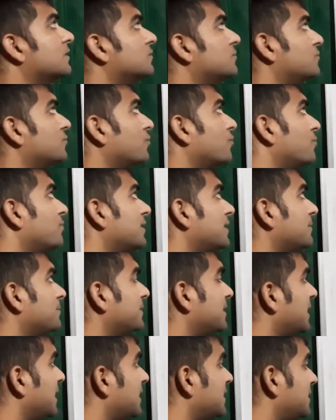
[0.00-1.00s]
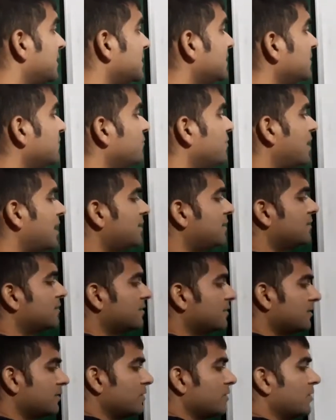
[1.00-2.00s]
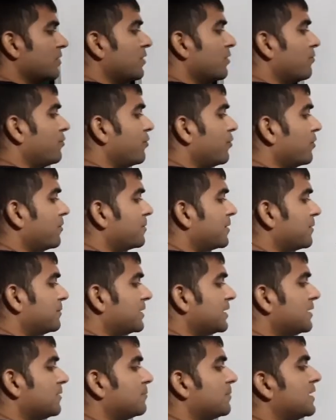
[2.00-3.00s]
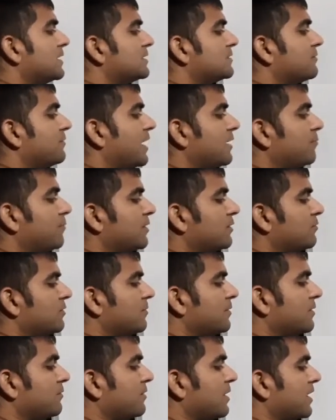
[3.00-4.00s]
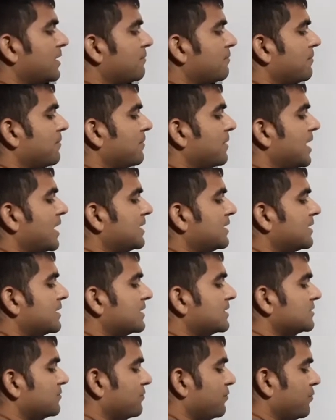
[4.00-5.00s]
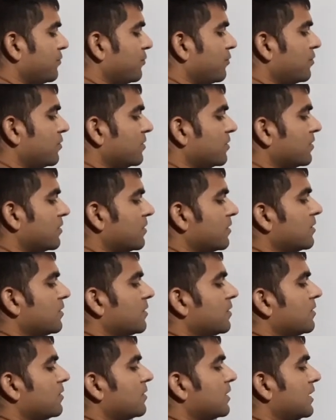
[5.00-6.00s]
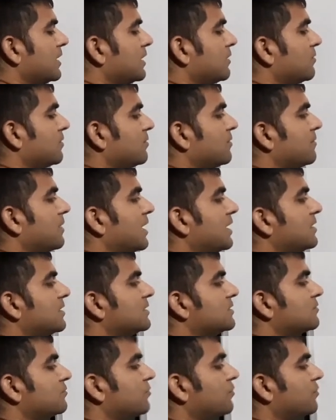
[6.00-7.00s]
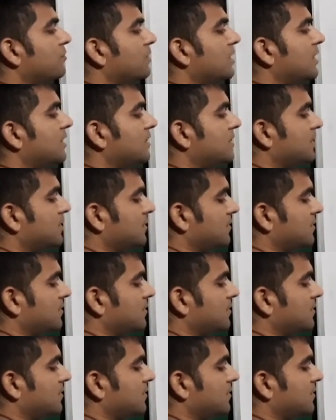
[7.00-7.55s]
So we will be getting what? 415 plus 5, it will be what? Minus 4. It will be minus 4 what?